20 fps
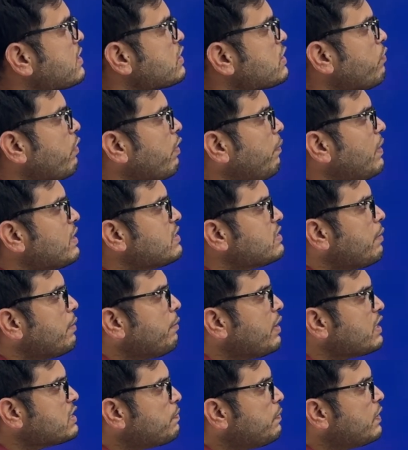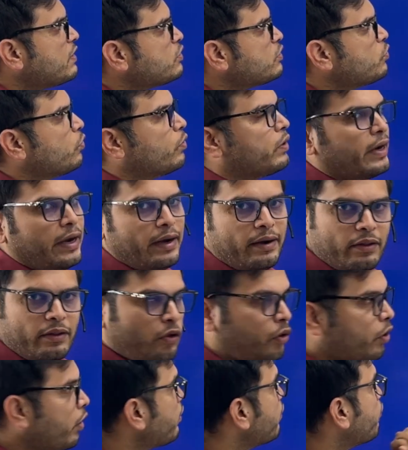square plus mx plus 2 greater
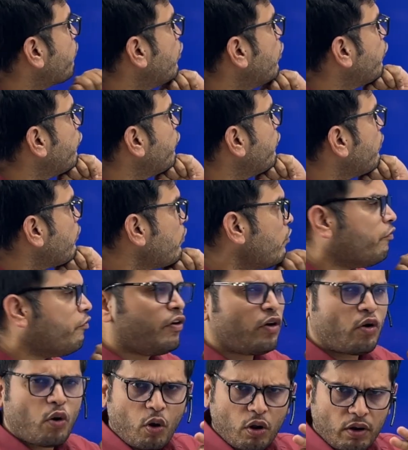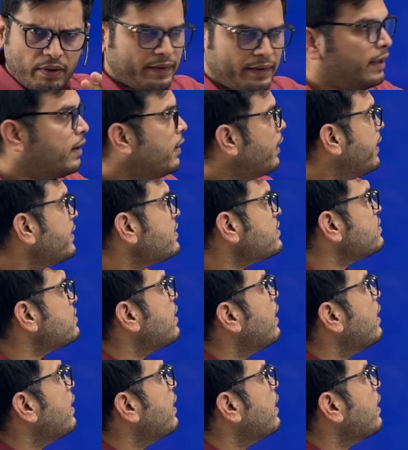than or equal to 0 for all real x,